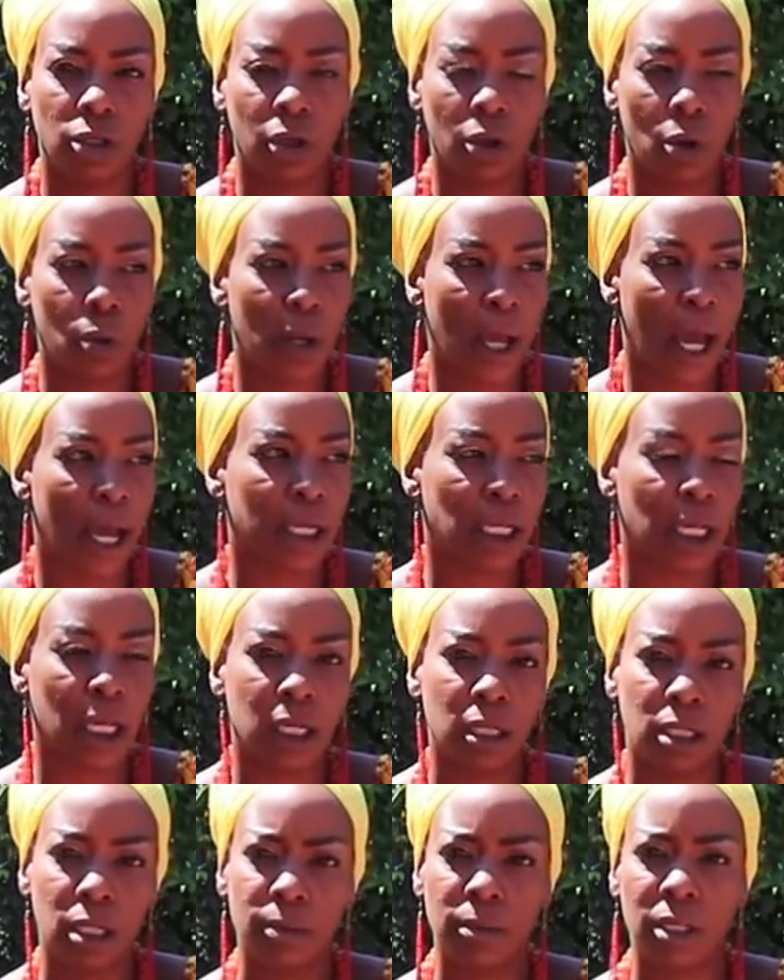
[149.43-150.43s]
we had
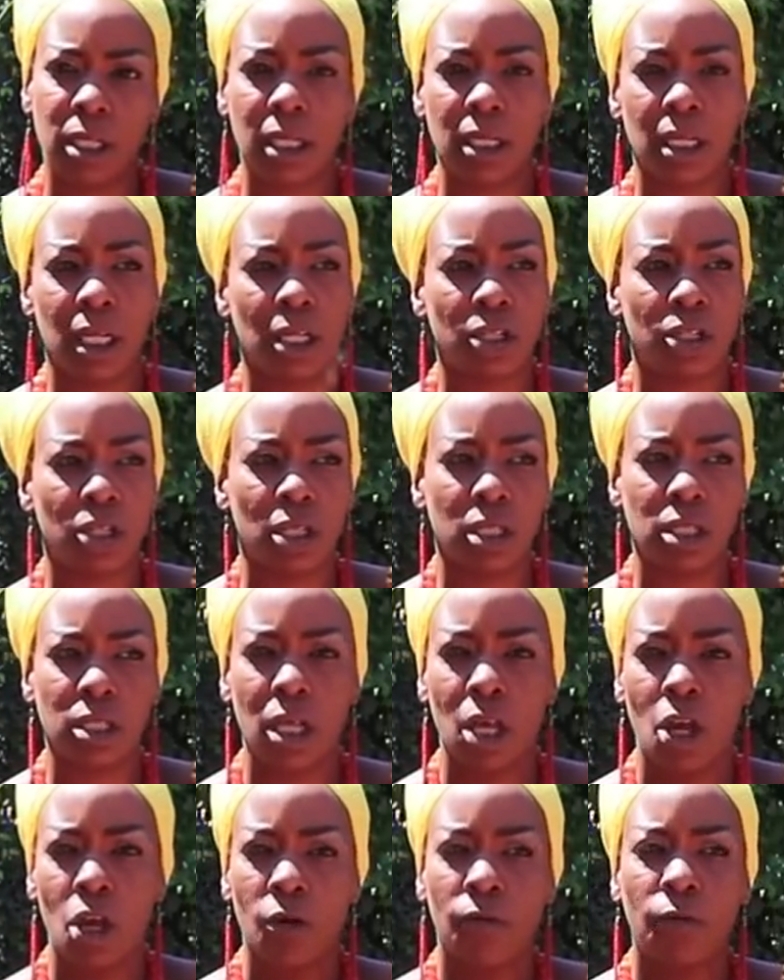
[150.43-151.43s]
kingdoms and nations
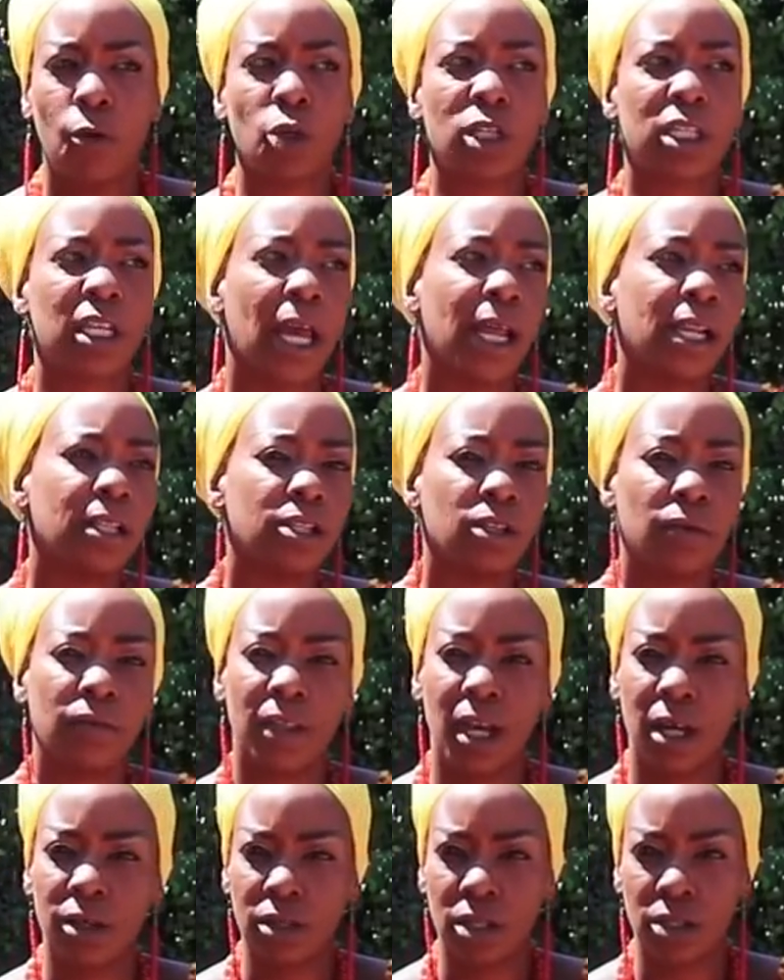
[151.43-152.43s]
for tens of
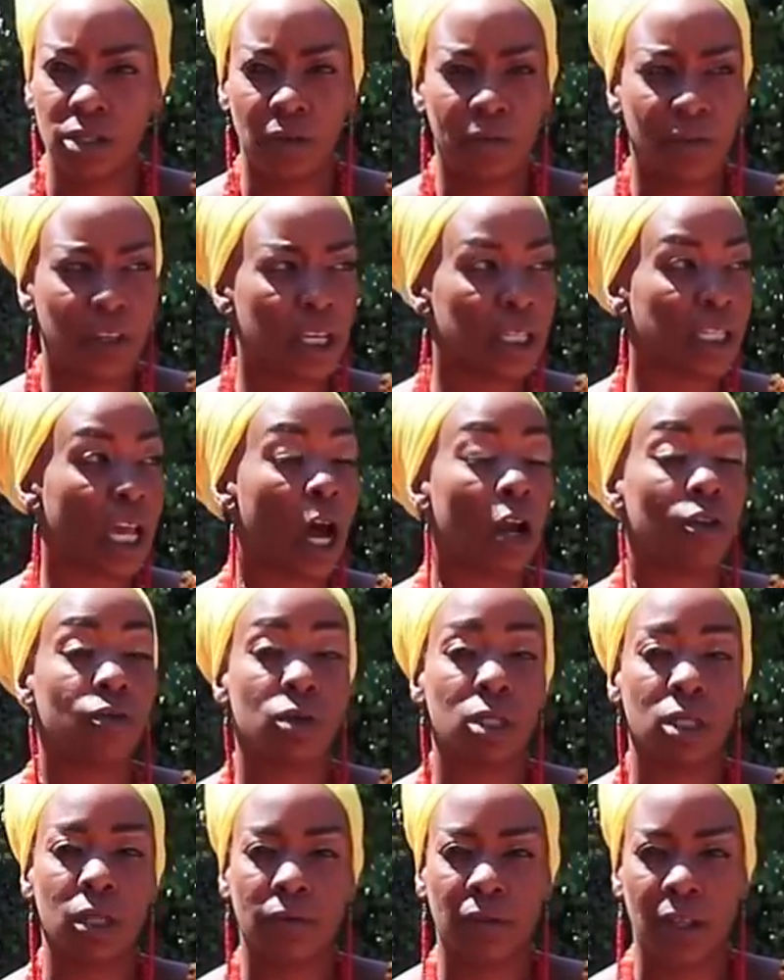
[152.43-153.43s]
thousands of years,
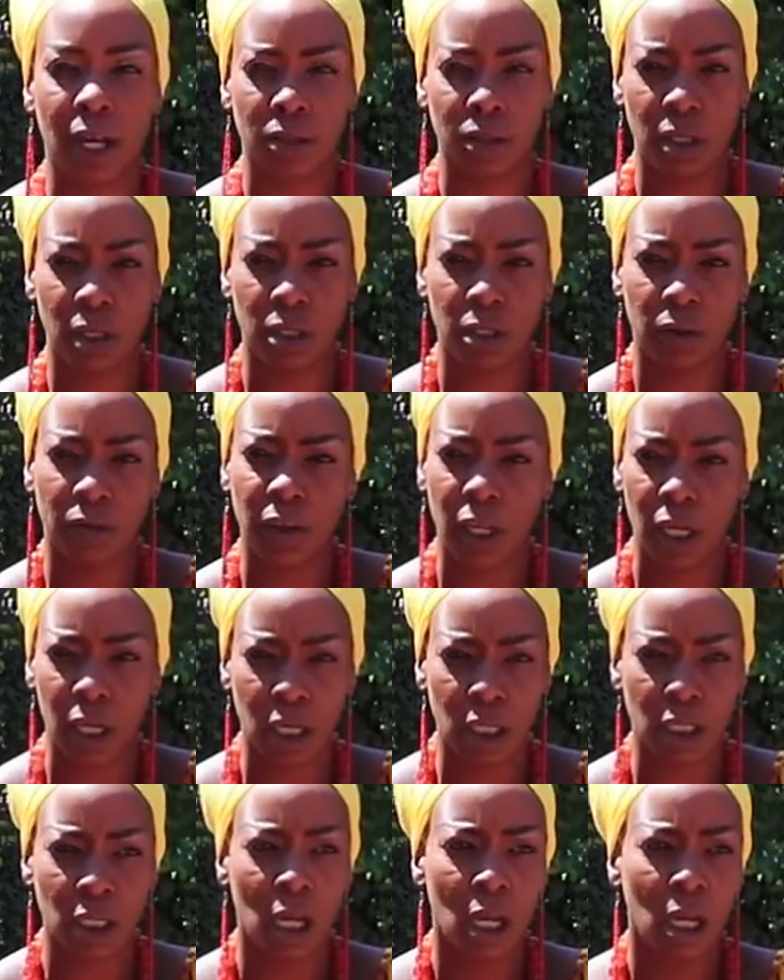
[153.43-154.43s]
hundreds of thousands of
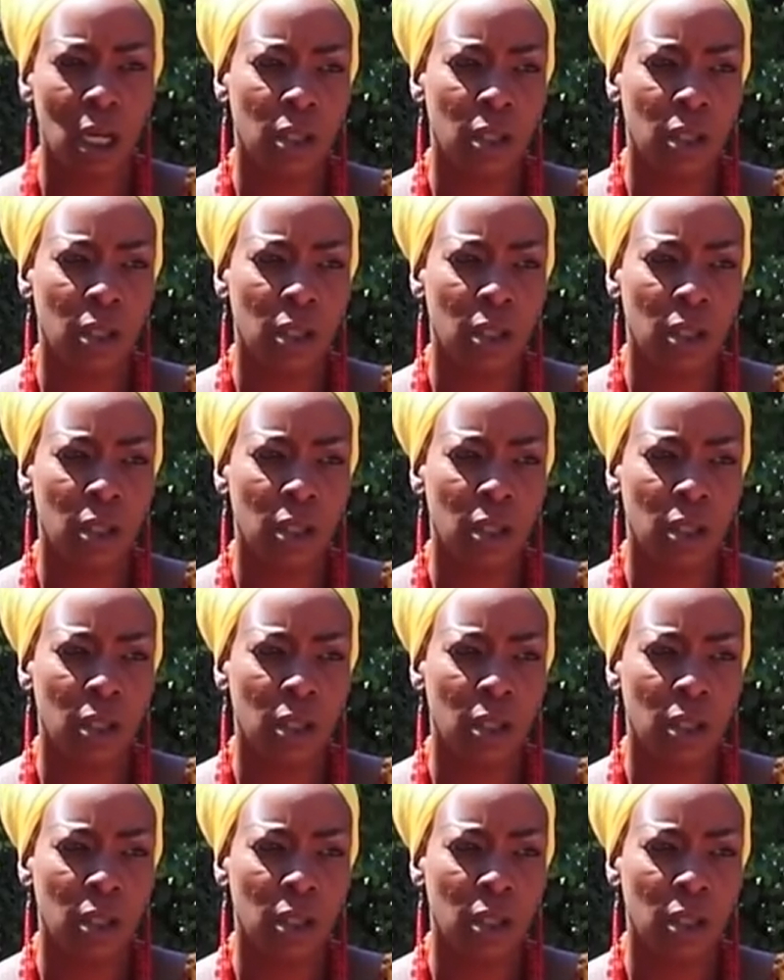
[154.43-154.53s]
years,